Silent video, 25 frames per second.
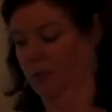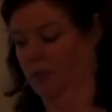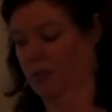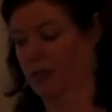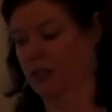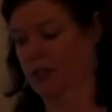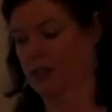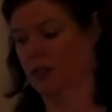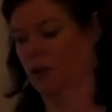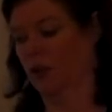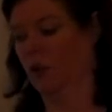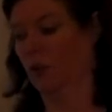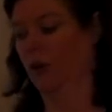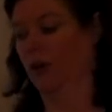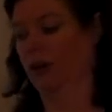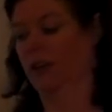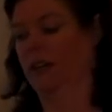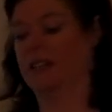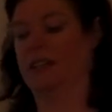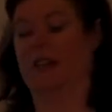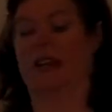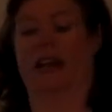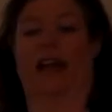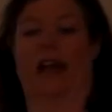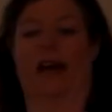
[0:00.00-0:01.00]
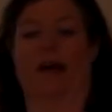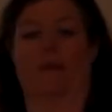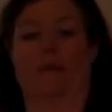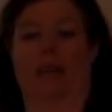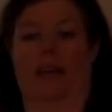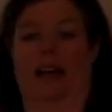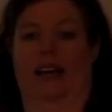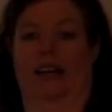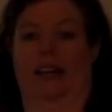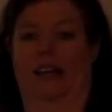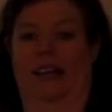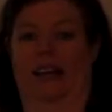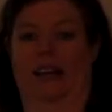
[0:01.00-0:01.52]
This is according to Knapp
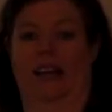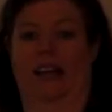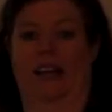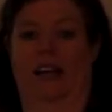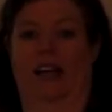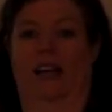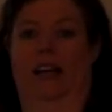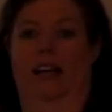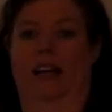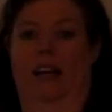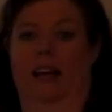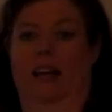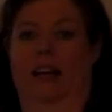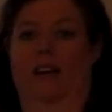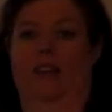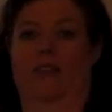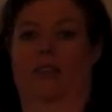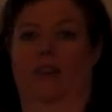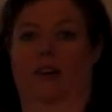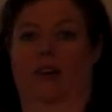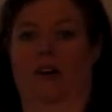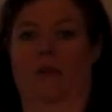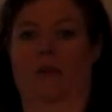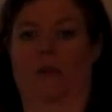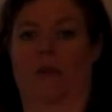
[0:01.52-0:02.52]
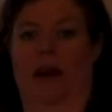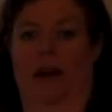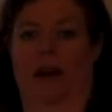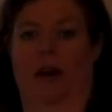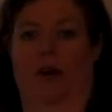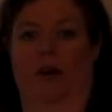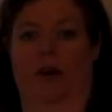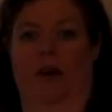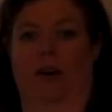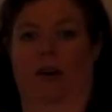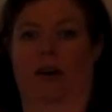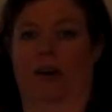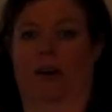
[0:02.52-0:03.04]
Daly from
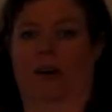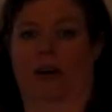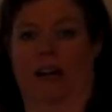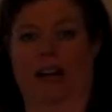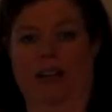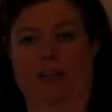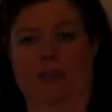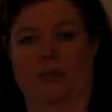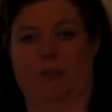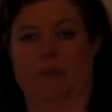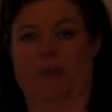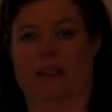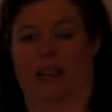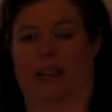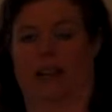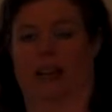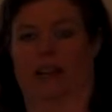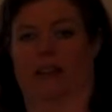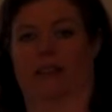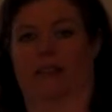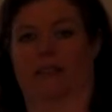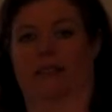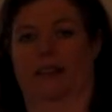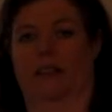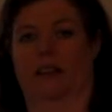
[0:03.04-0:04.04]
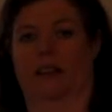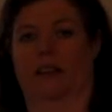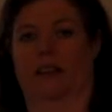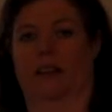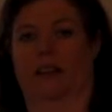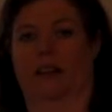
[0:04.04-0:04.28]
our classroom text,